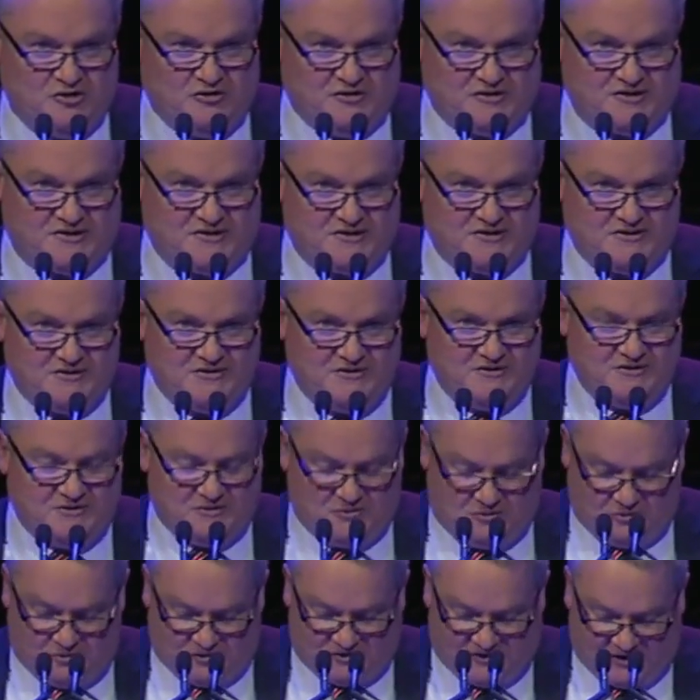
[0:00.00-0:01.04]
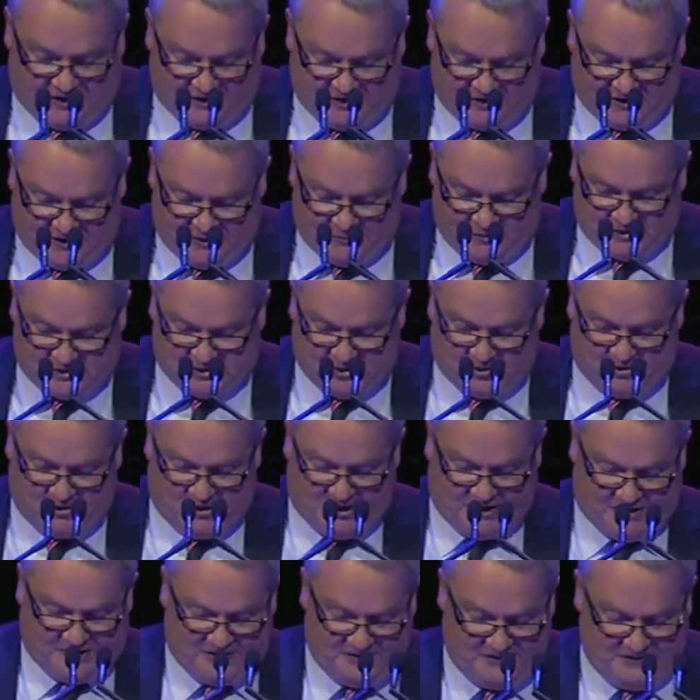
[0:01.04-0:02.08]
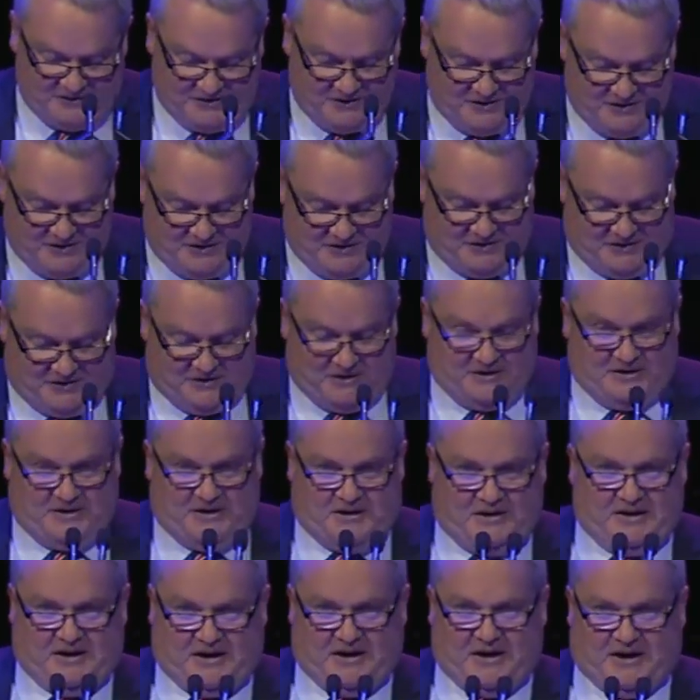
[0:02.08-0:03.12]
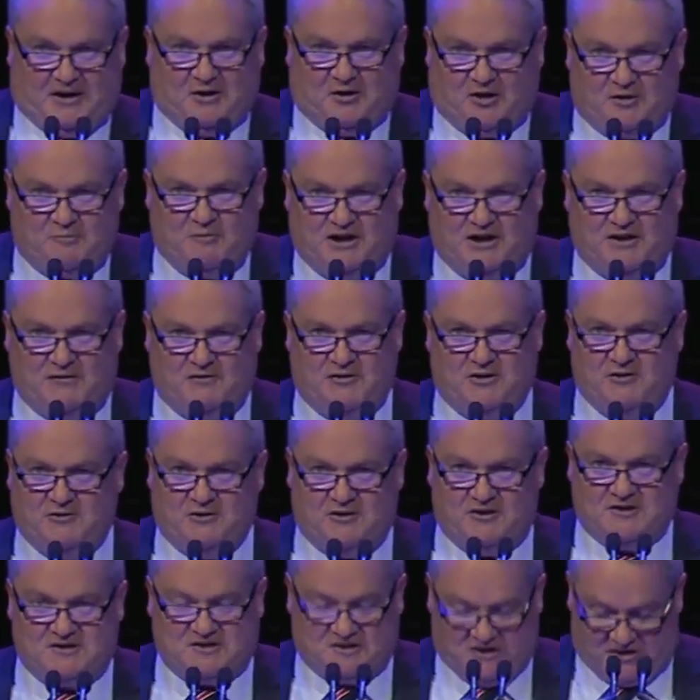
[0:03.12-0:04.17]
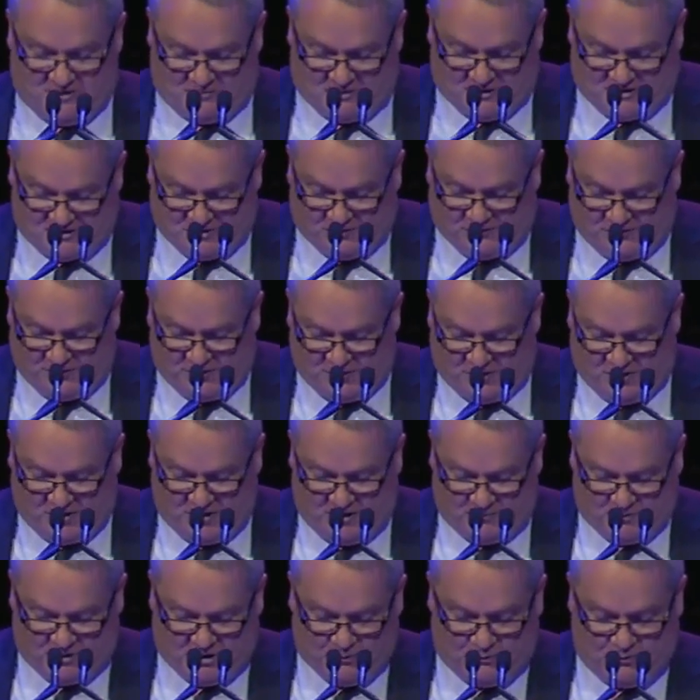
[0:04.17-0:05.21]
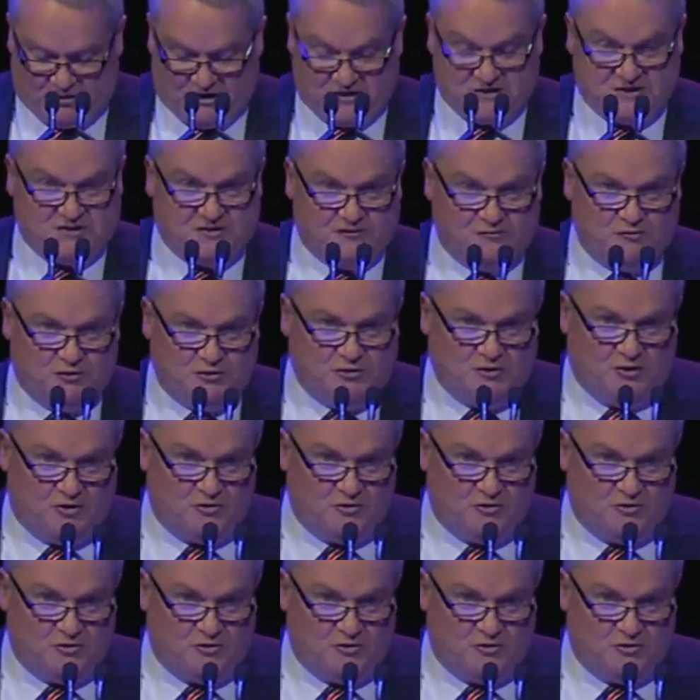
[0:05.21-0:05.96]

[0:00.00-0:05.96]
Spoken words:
Every now and then over the past few months, I've got to the Pound Cafe and I've run into someone like John Schultz or Tony